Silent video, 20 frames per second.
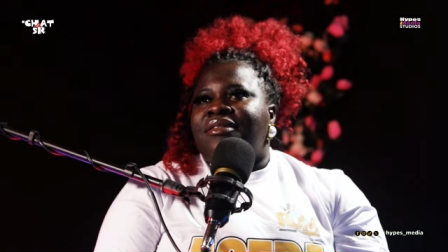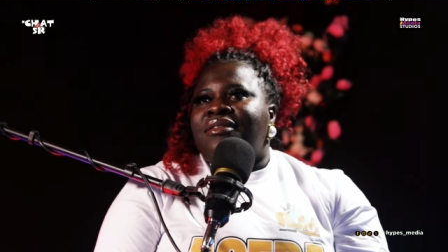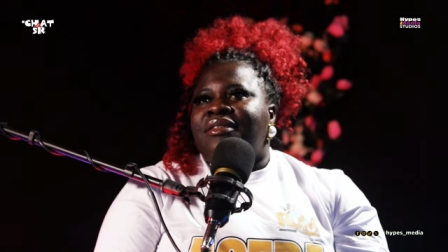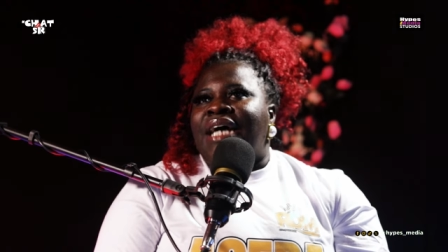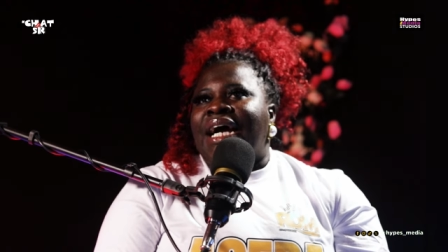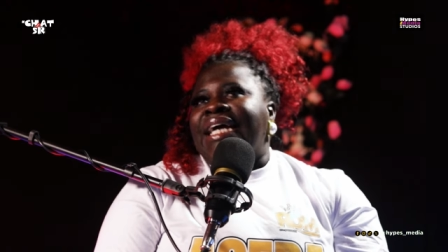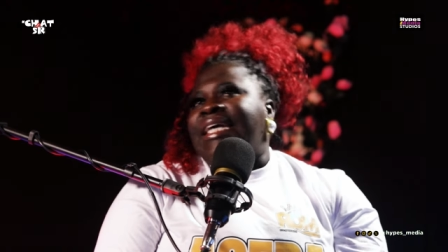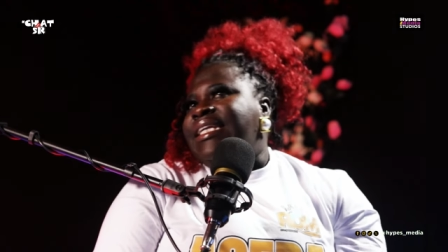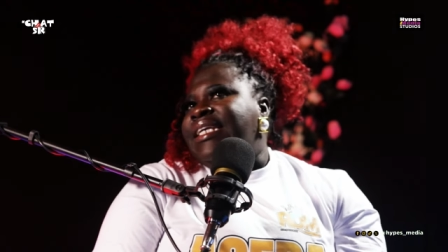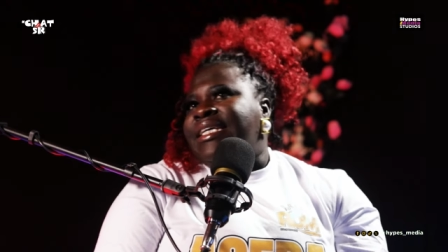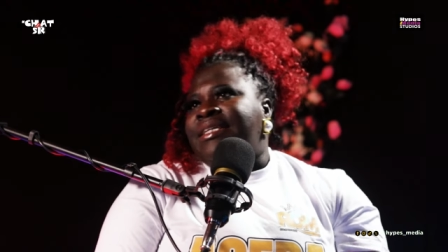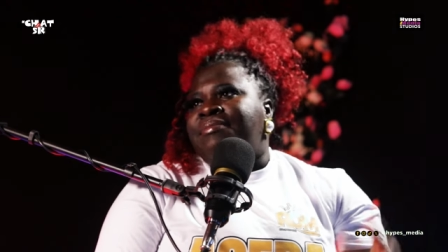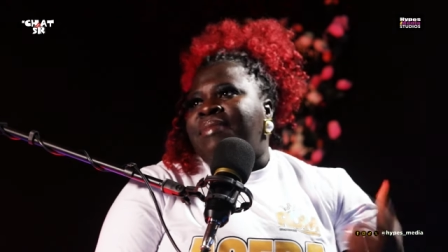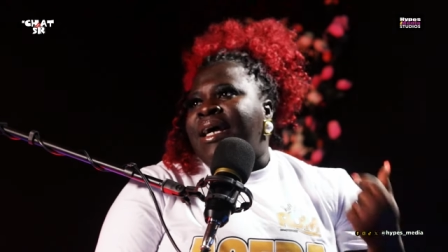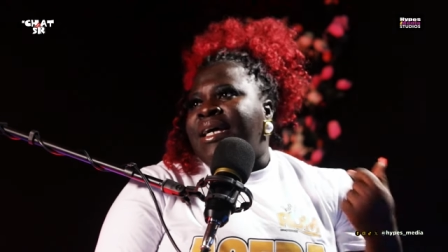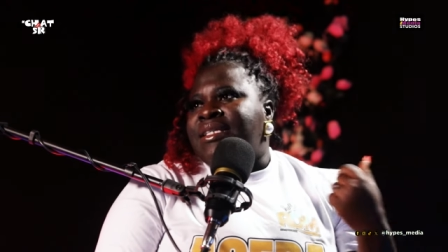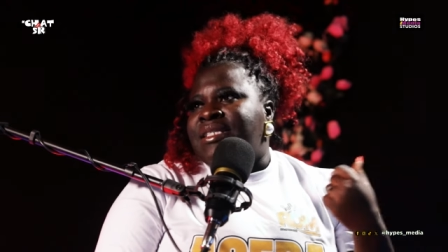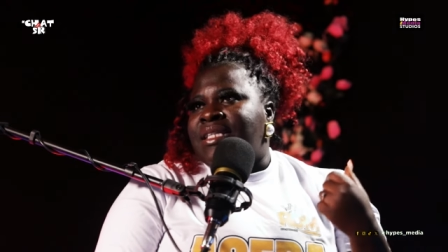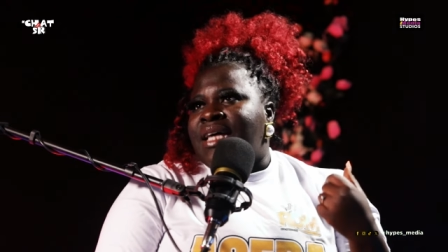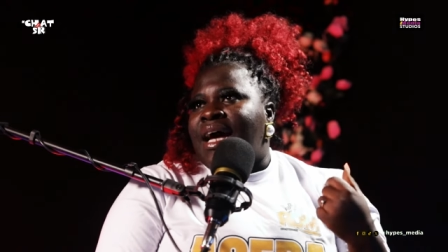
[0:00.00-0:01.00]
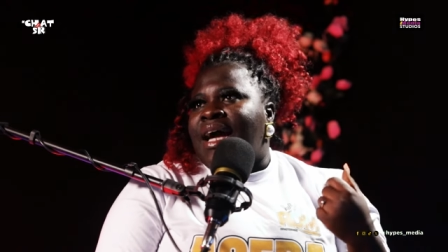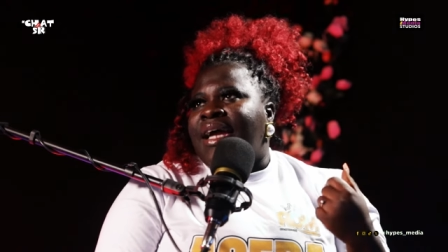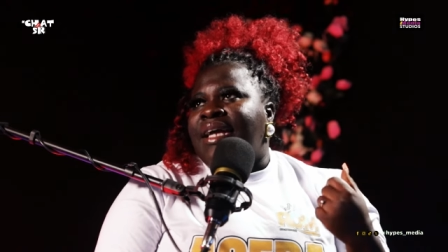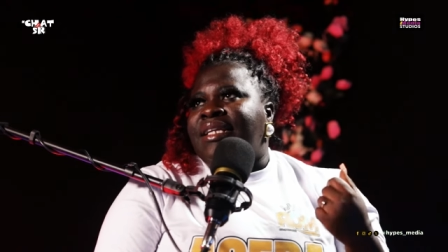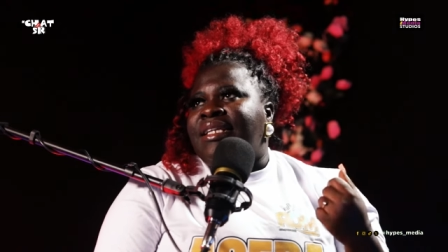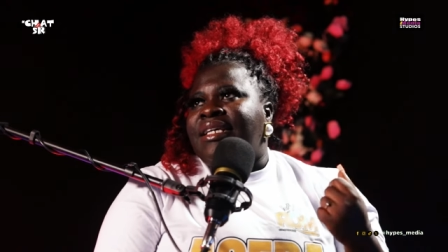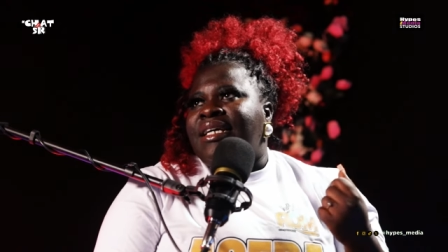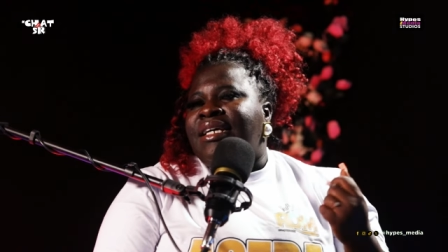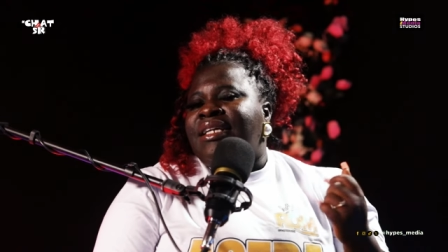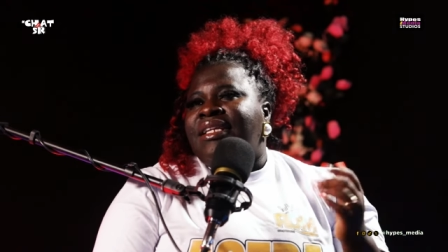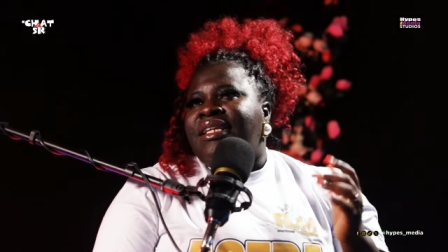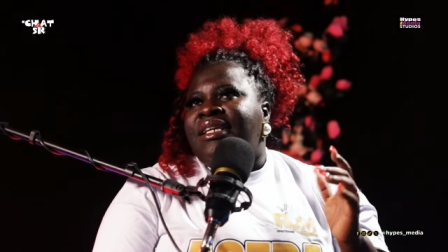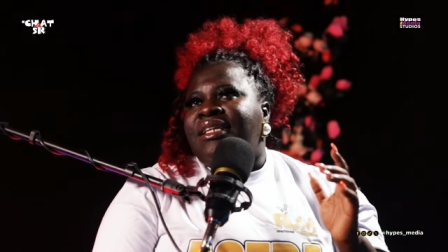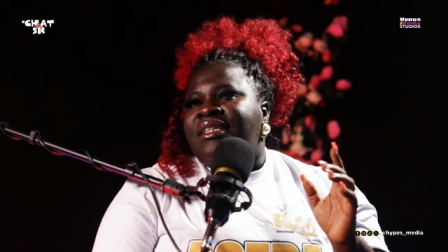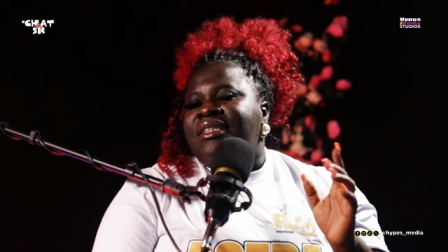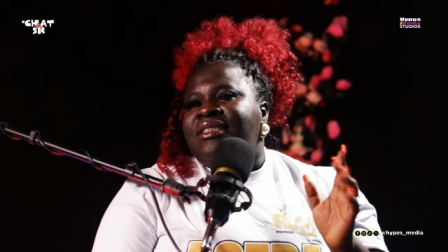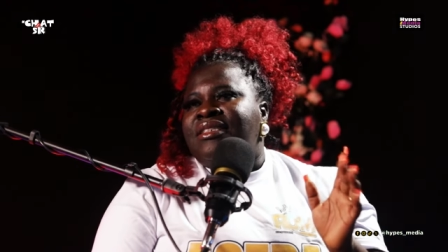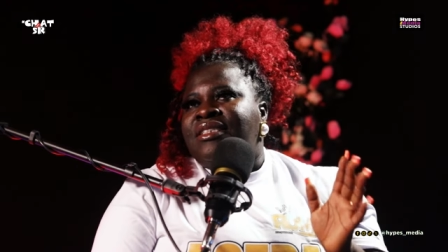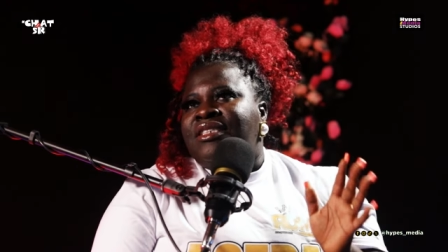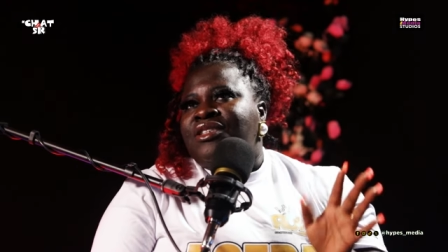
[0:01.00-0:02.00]
Okay. I did my side, and
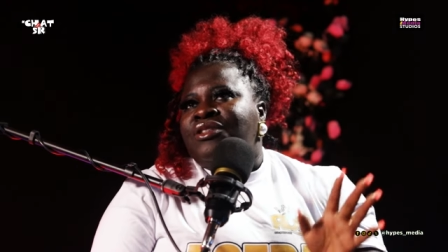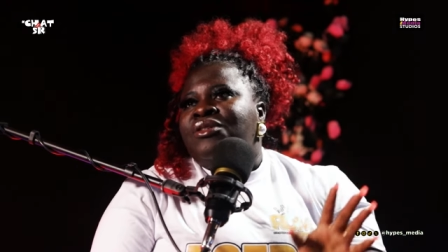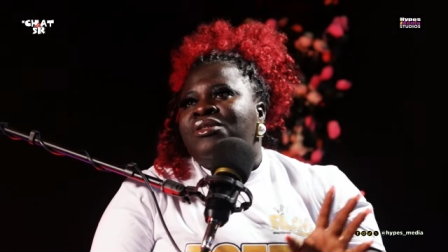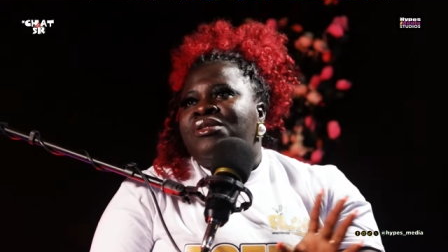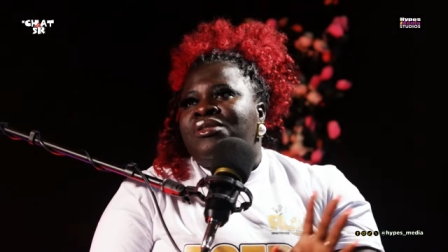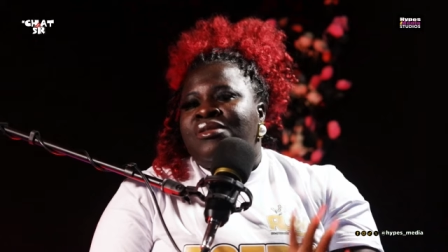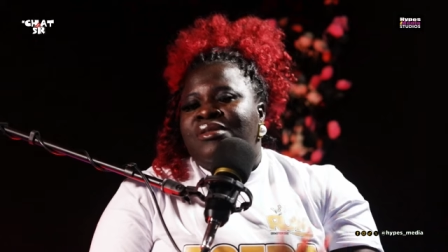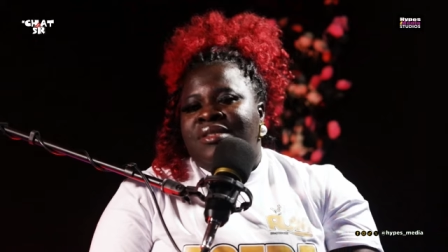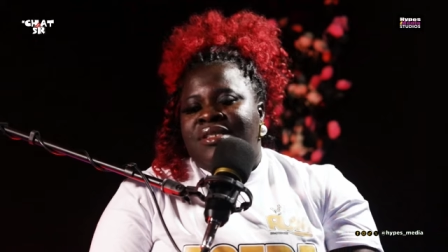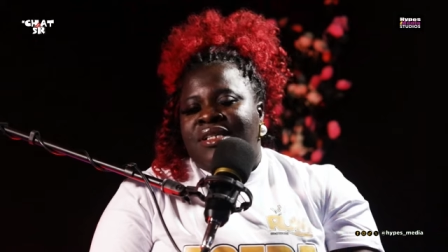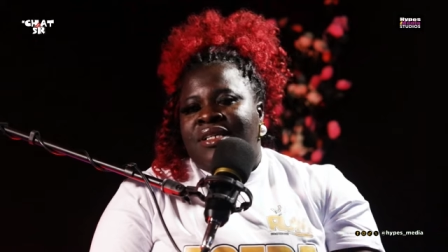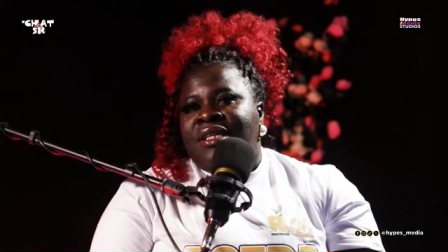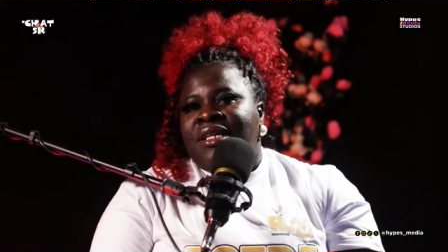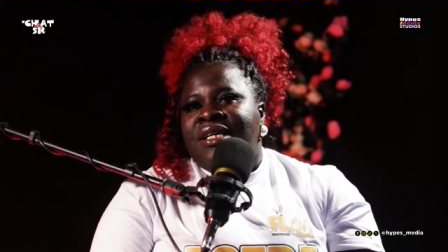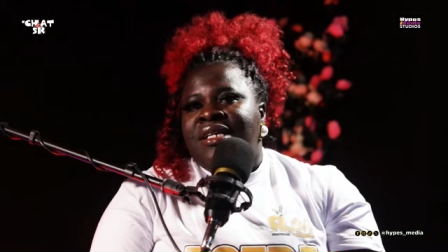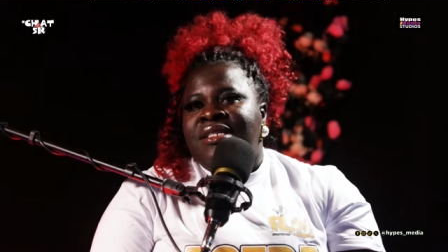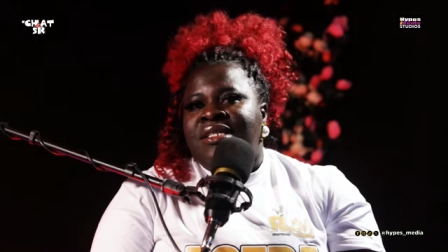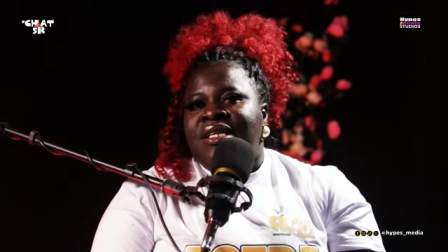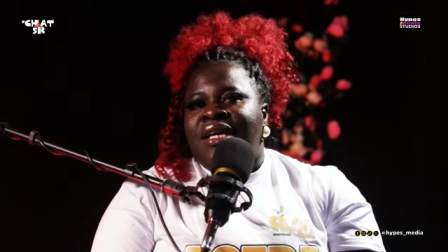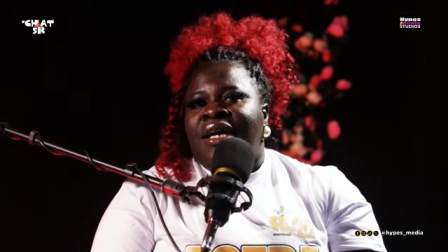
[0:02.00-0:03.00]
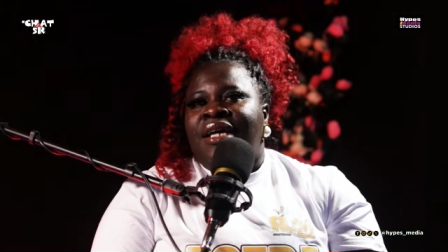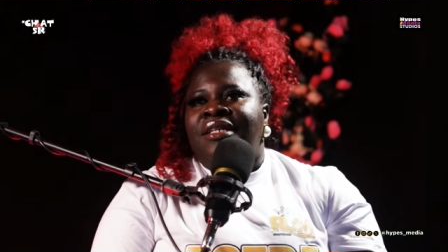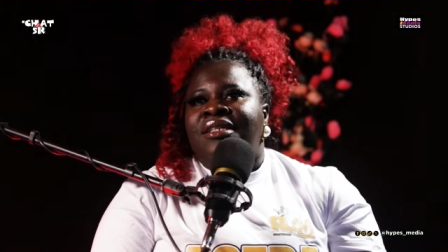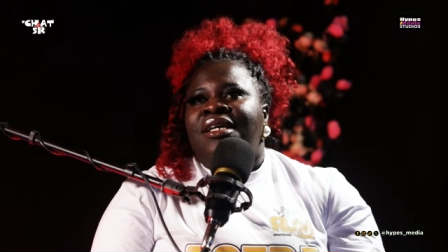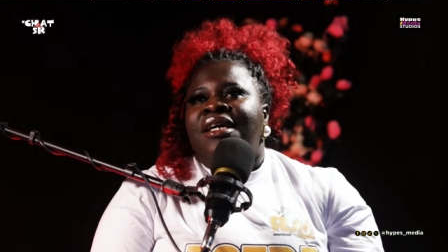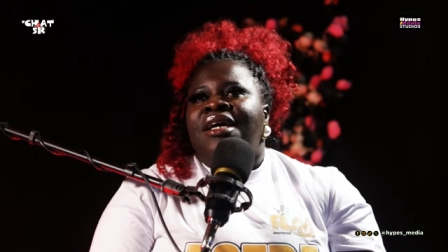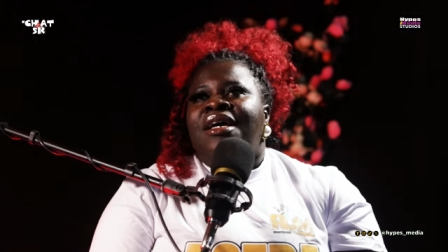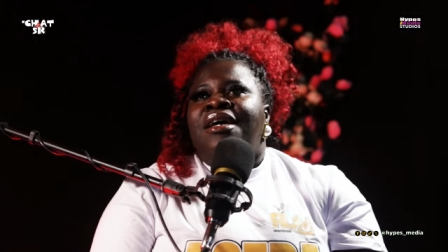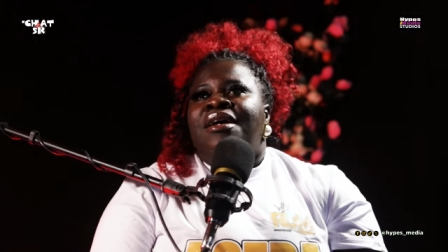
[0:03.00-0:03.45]
then she, she did also hers. did her side.